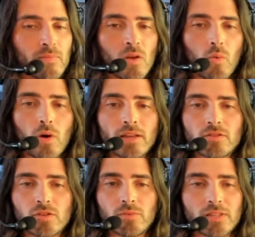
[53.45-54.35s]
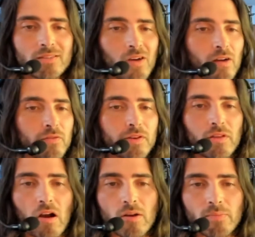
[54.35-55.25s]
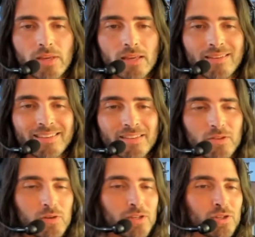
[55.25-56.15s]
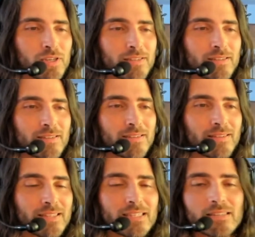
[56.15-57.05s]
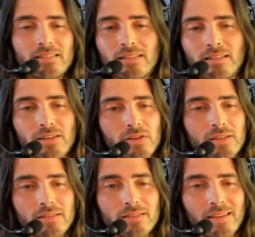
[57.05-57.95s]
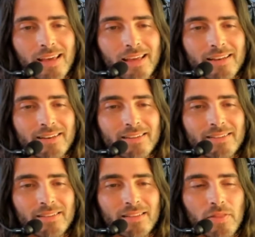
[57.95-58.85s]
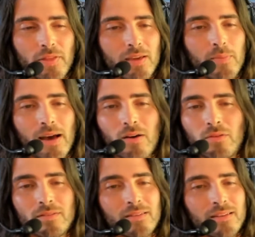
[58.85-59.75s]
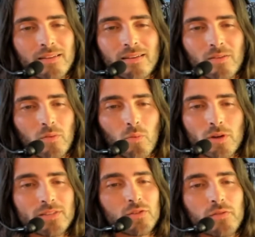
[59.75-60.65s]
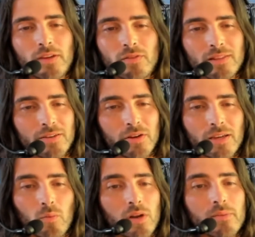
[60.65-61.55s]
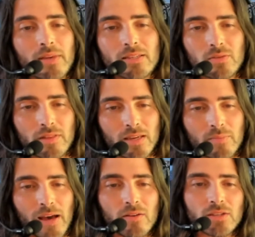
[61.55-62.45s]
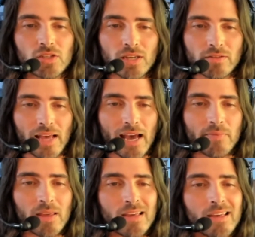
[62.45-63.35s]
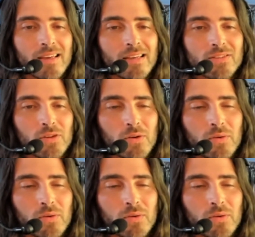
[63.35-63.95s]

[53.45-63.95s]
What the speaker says: what instrument is offering the heartbeat. You can just listen to the lyrics and think about what is your favorite lyric and what it makes you think about and share that. So